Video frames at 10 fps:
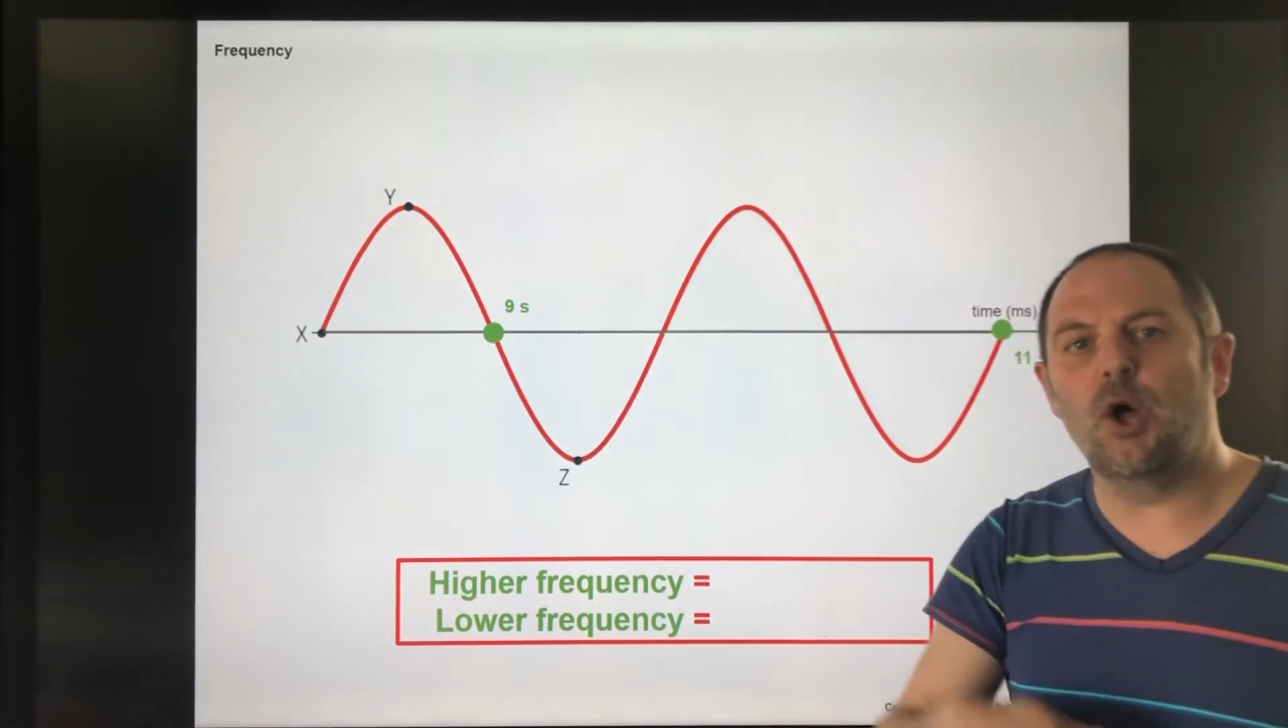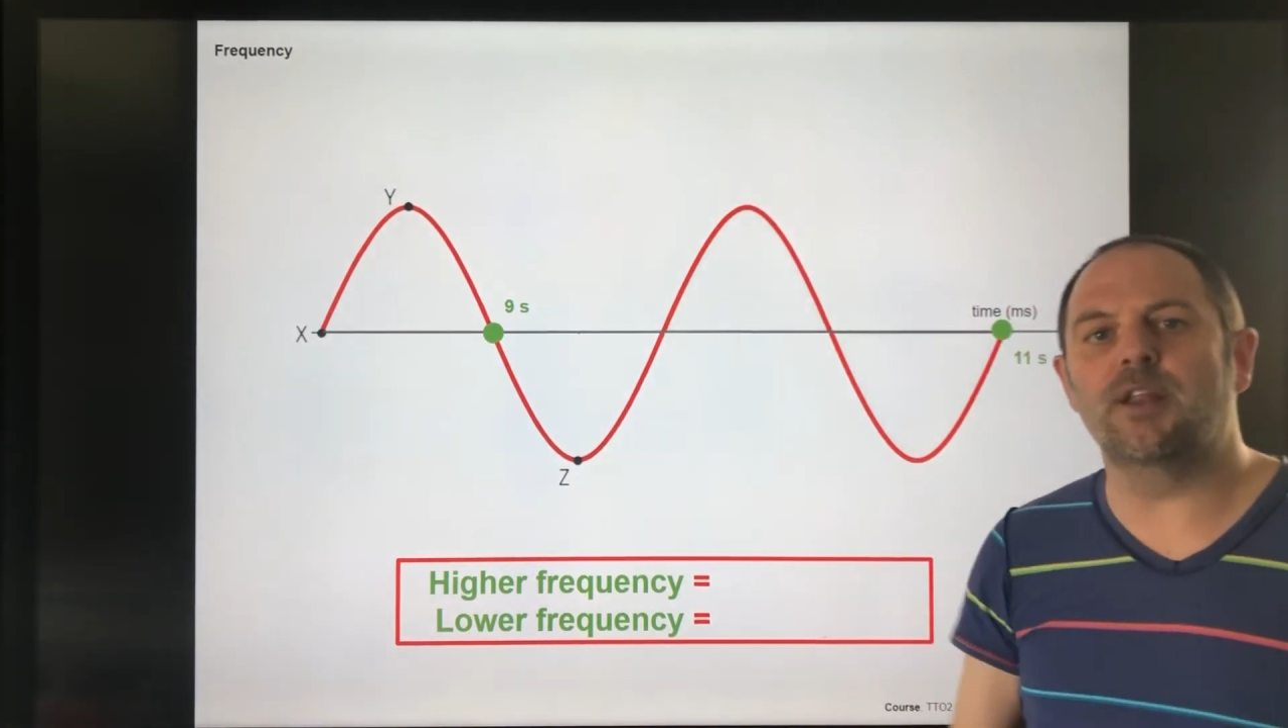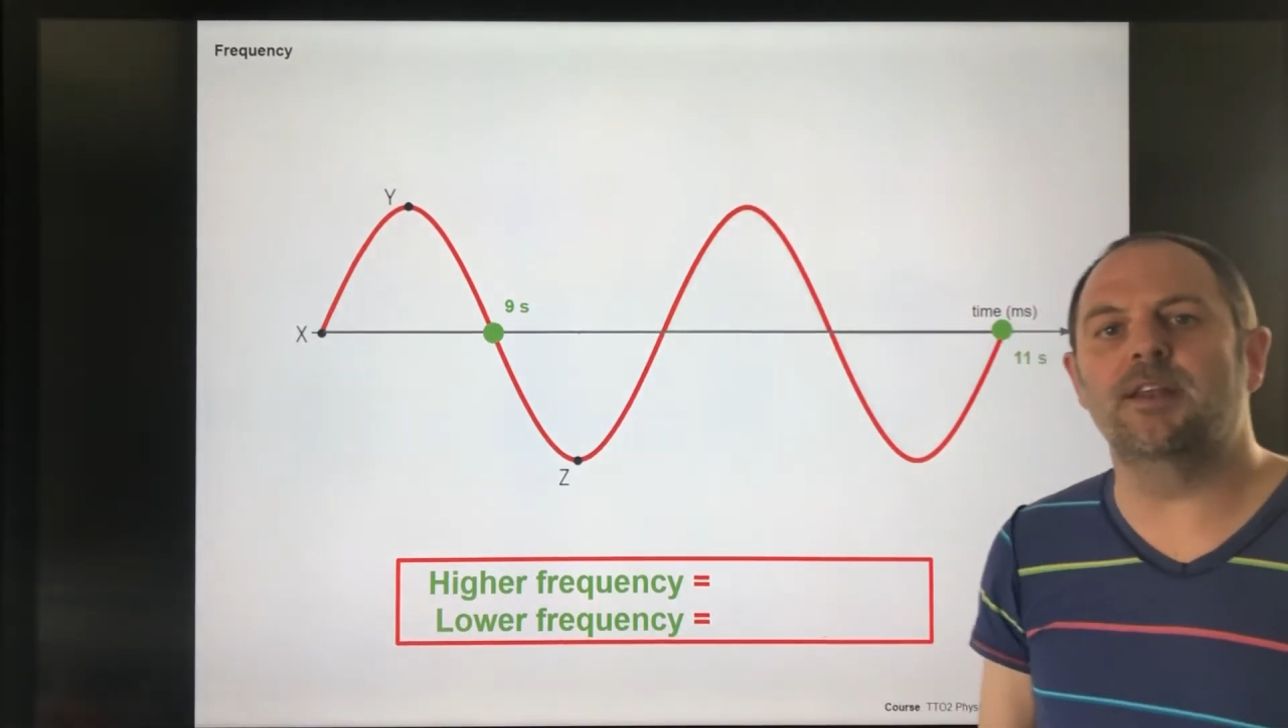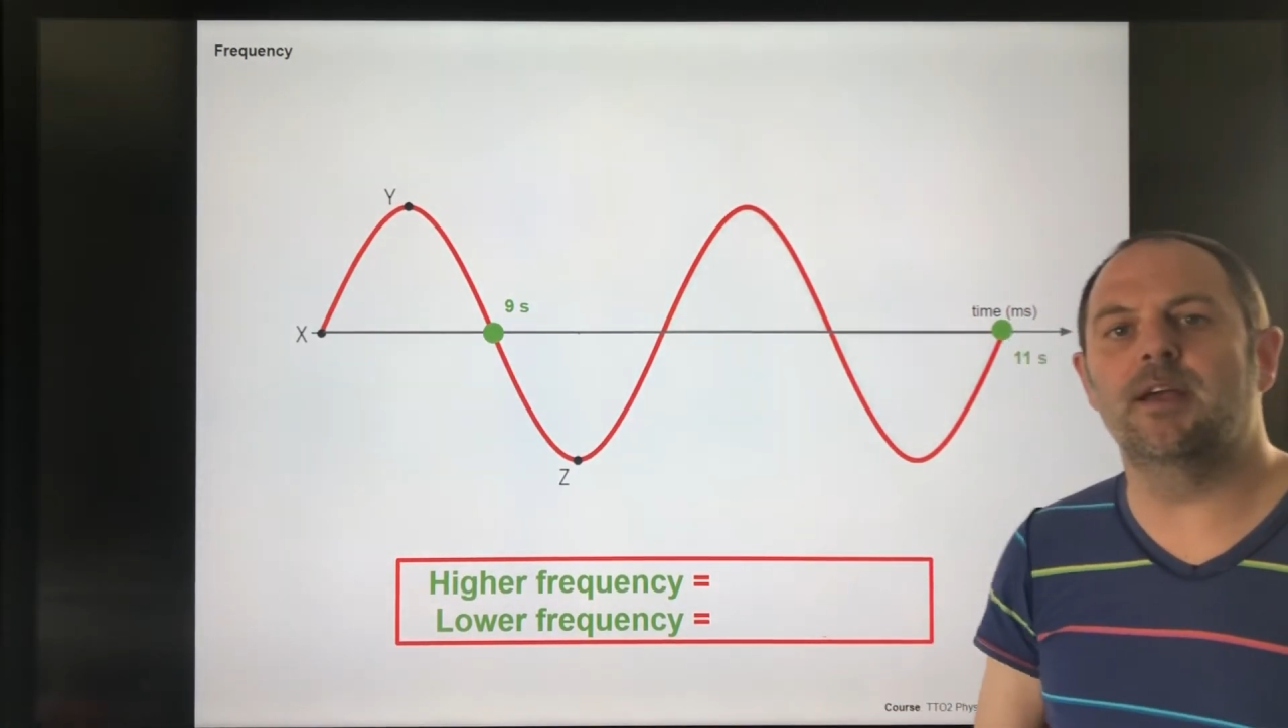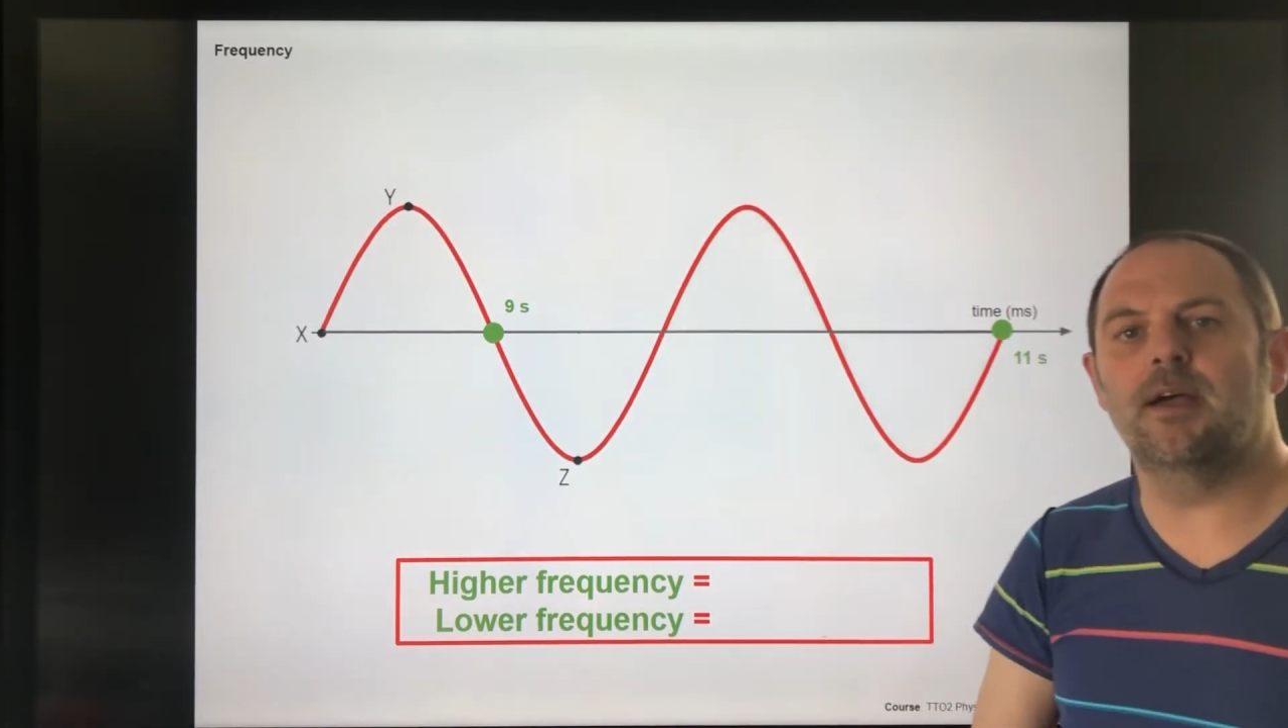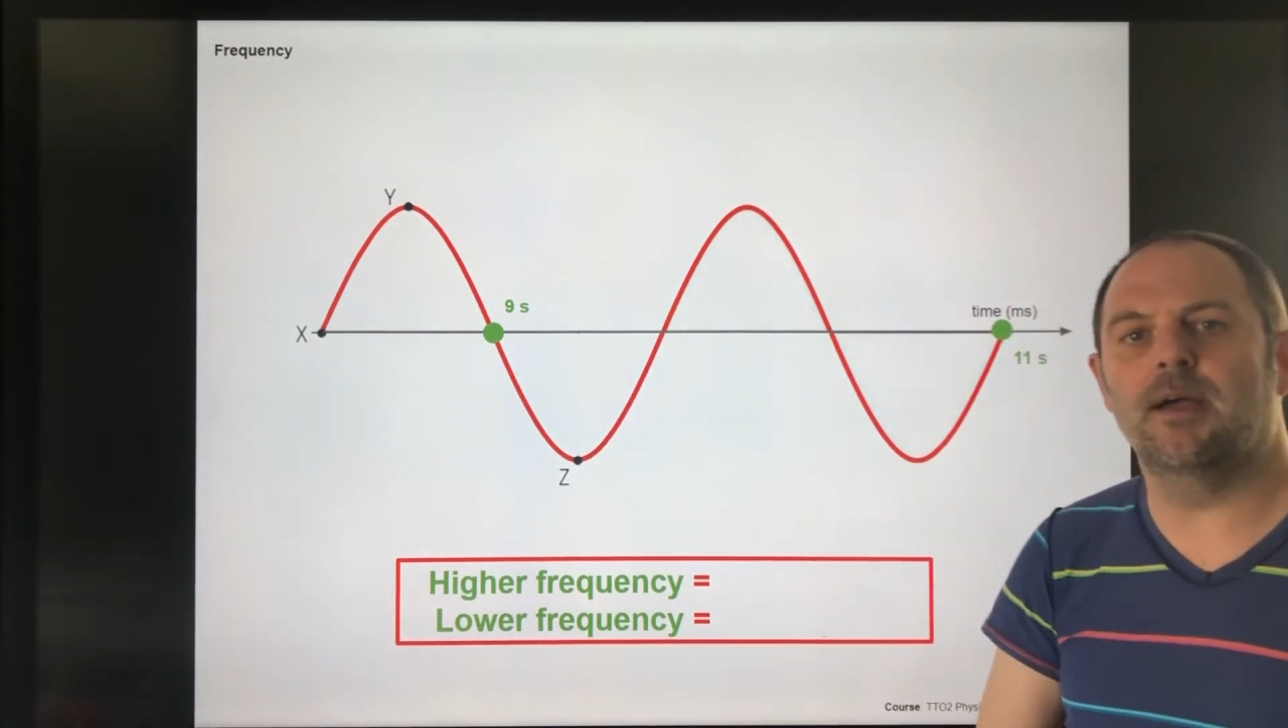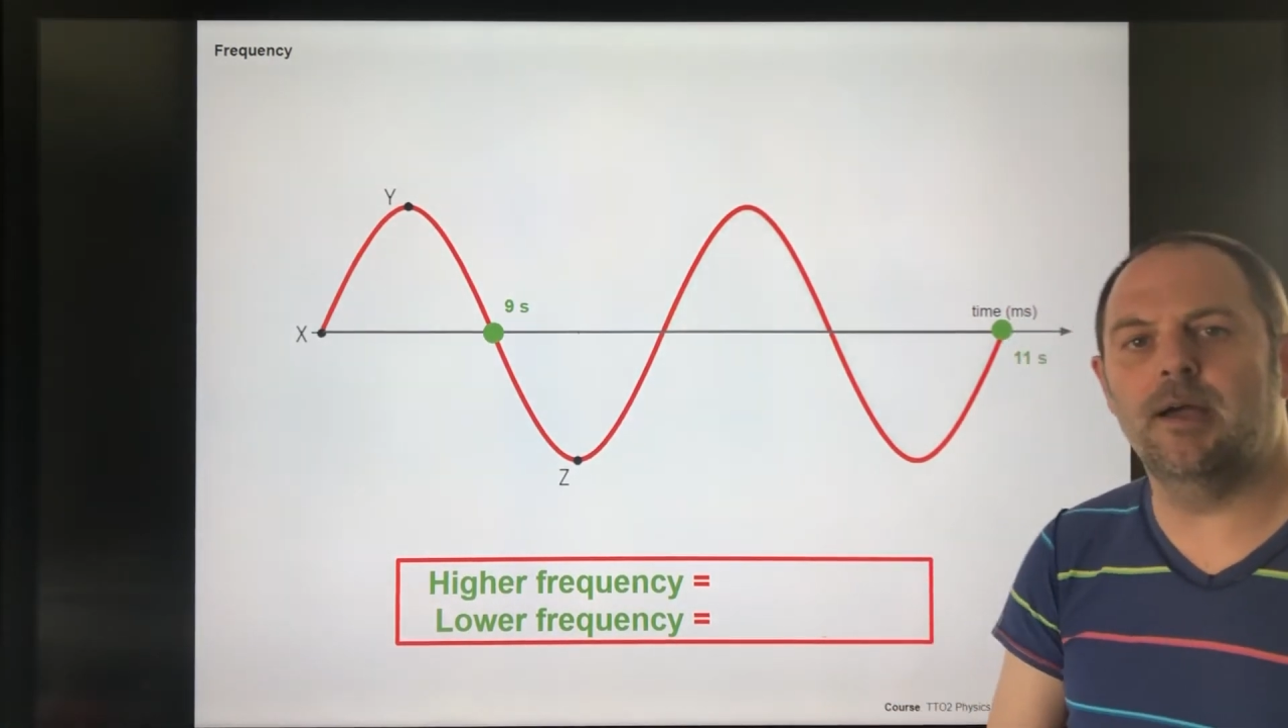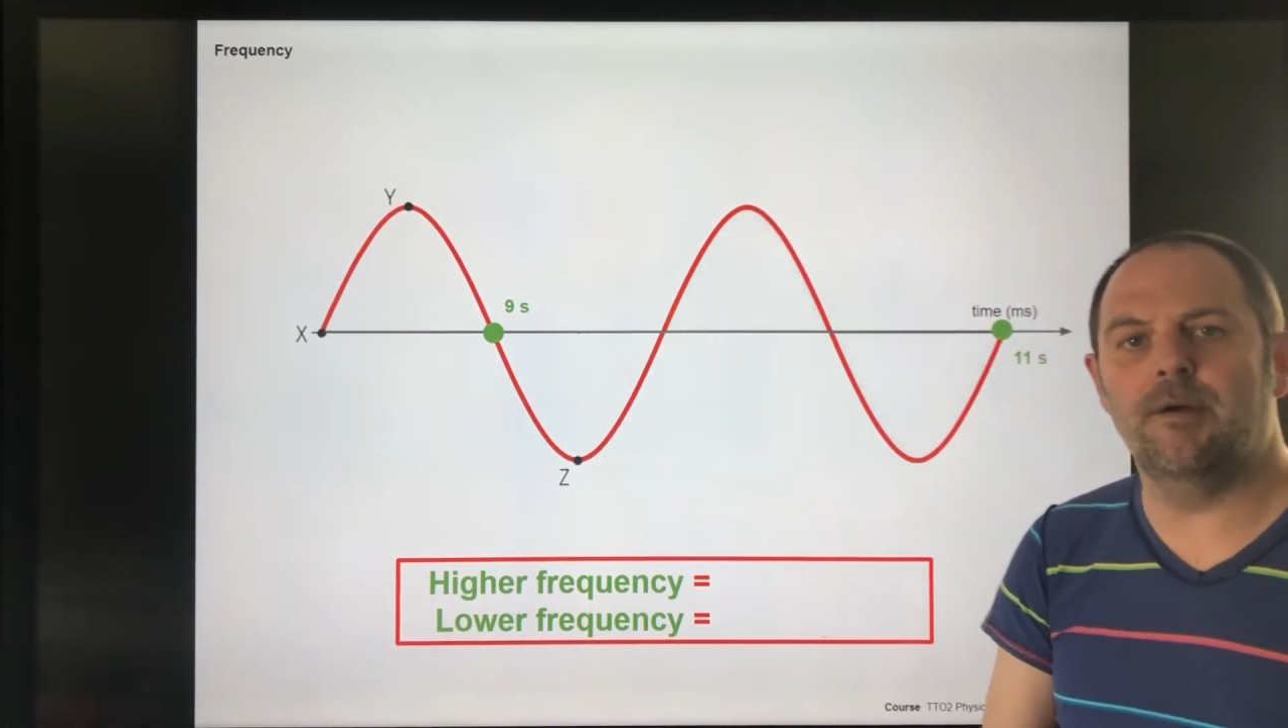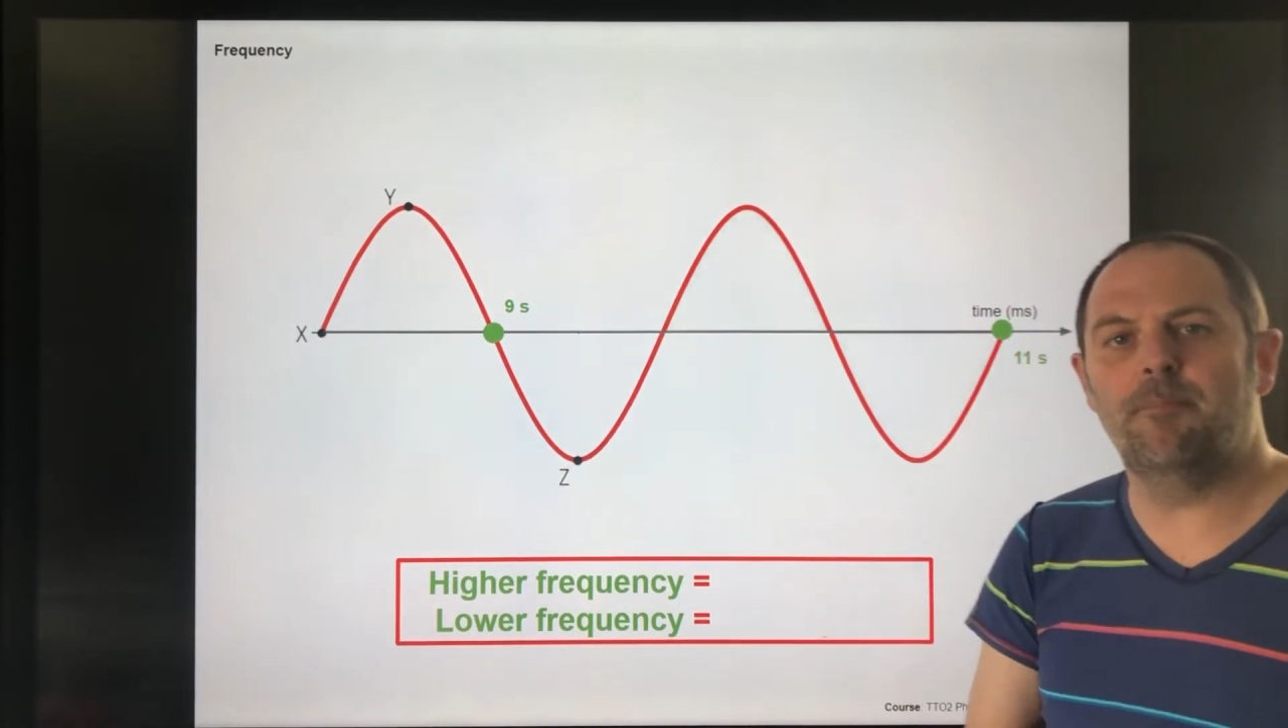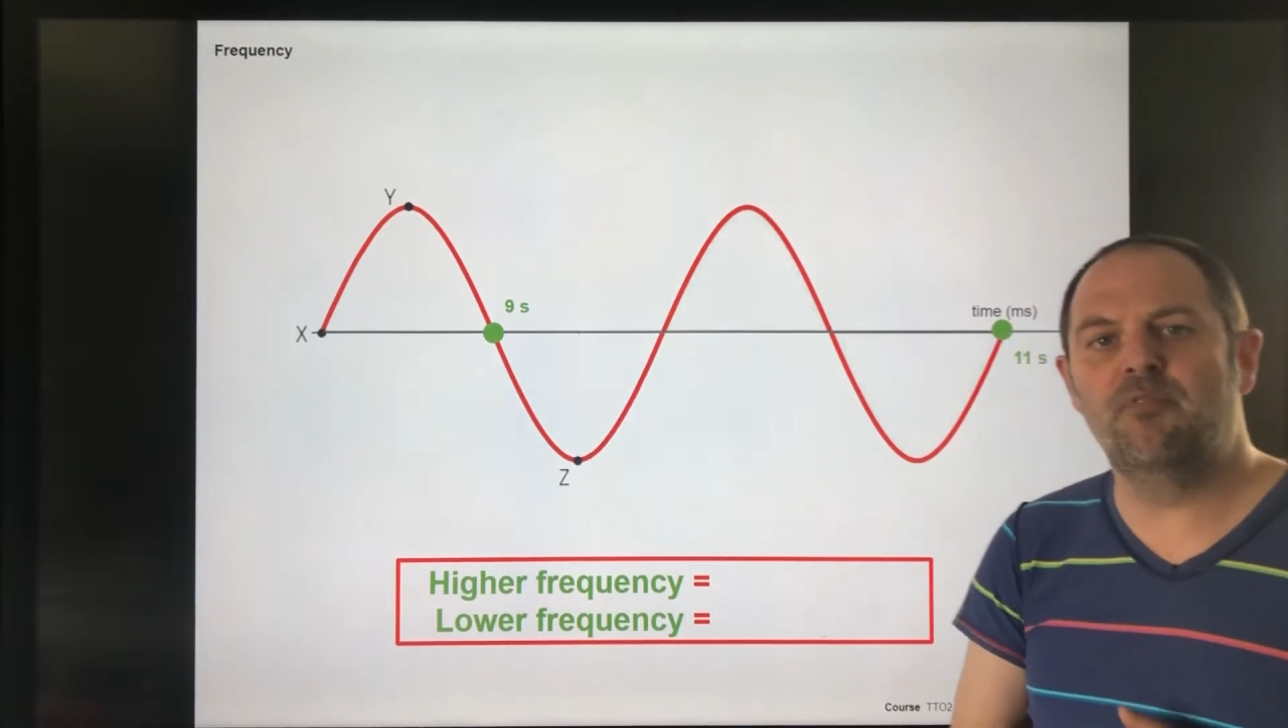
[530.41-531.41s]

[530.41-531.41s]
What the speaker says: that in the